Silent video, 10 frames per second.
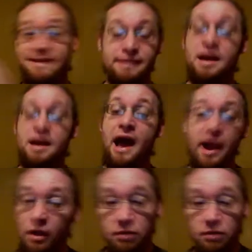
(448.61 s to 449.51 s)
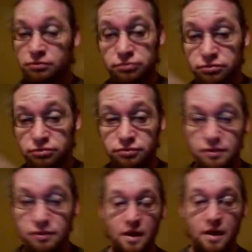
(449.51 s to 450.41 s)
the entire,
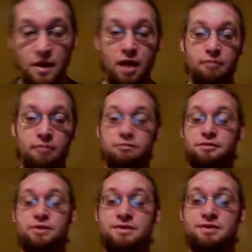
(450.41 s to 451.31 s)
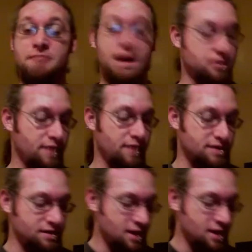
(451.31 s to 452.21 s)
using magic,
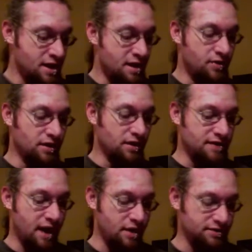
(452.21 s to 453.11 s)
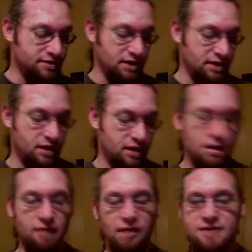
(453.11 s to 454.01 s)
raises the entire city
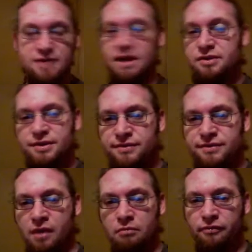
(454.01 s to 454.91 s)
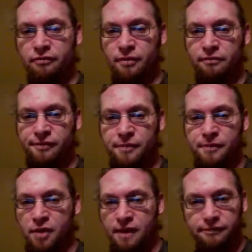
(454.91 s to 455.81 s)
of Los Angeles from
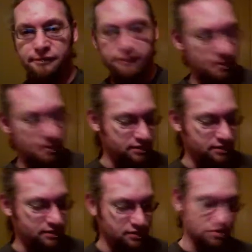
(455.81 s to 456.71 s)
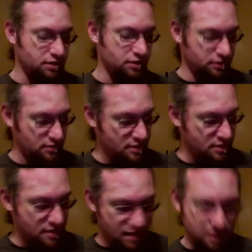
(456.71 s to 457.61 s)
the grave, from its destruction,
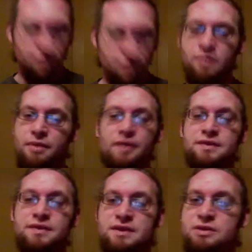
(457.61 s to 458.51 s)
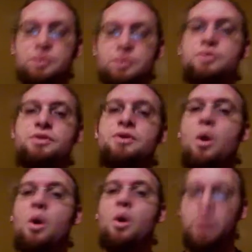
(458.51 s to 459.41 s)
and rebuilds this new
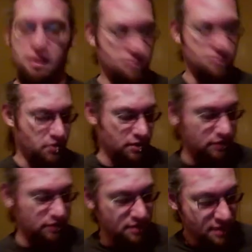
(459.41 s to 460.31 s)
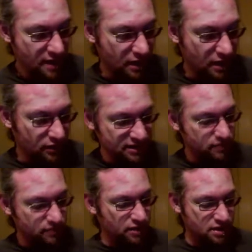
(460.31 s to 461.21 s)
utopia with it. And it all
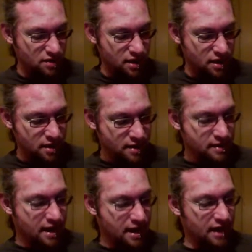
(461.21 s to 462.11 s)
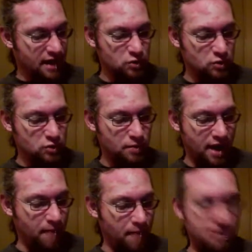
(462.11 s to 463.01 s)
seems really good. And he's super
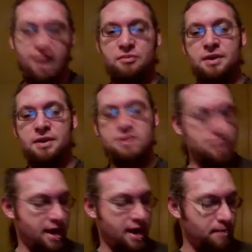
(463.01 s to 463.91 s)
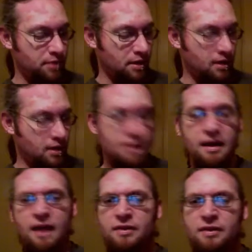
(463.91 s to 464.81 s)
happy, and everybody's super happy, and
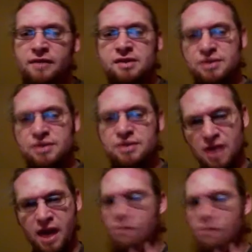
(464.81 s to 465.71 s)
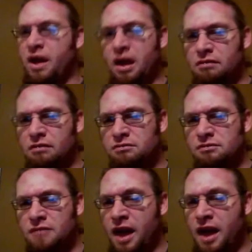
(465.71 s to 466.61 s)
the Avengers are like, wait,
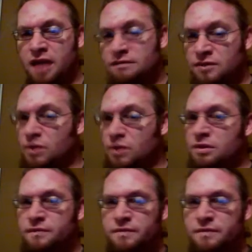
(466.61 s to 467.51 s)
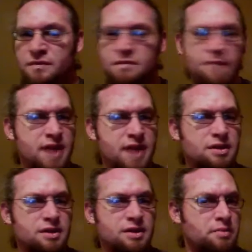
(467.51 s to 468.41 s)
hey, dude,
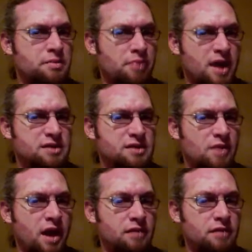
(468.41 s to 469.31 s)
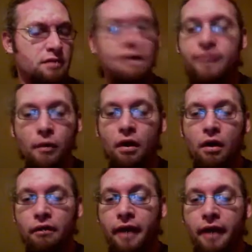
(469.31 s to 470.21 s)
magic comes with a price, right? And he's like,
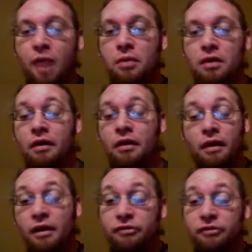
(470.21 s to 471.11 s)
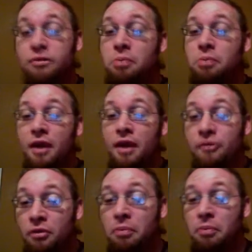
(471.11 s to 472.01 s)
well, yeah, but isn't the price
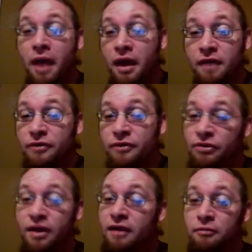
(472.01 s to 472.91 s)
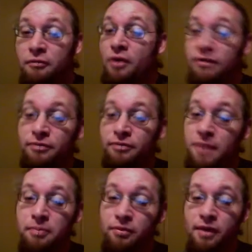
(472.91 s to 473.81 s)
worth paying for the sake of all these
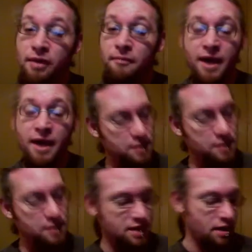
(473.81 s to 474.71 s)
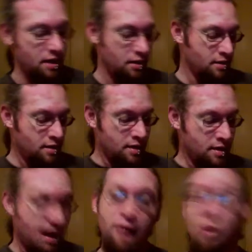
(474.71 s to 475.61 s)
people who come back from the dead?
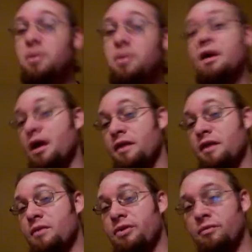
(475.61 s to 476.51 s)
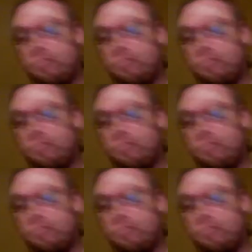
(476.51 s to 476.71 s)
And nobody can argue with him